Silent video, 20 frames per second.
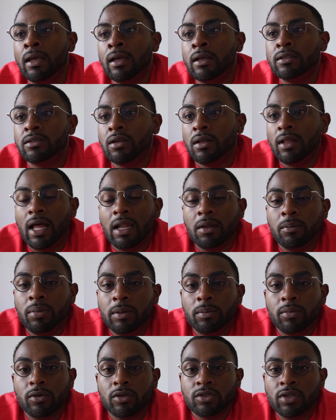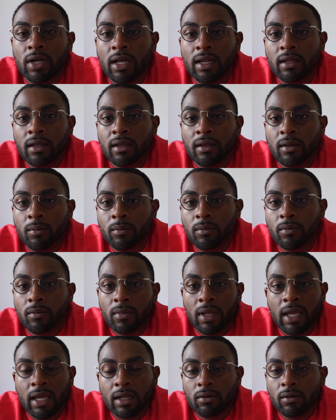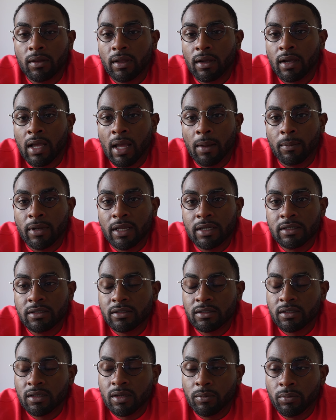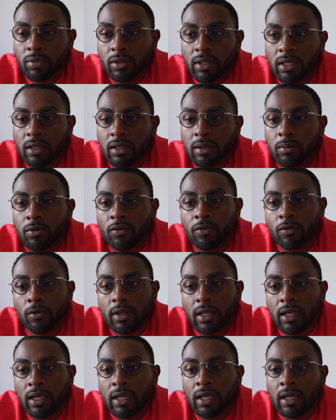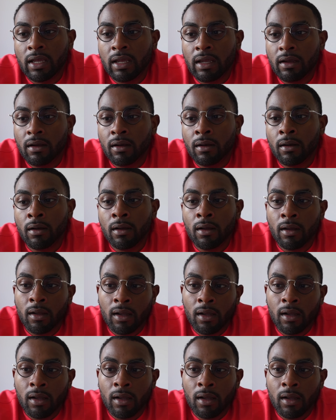So a lot of people are trying to handle their accommodations completely before they get here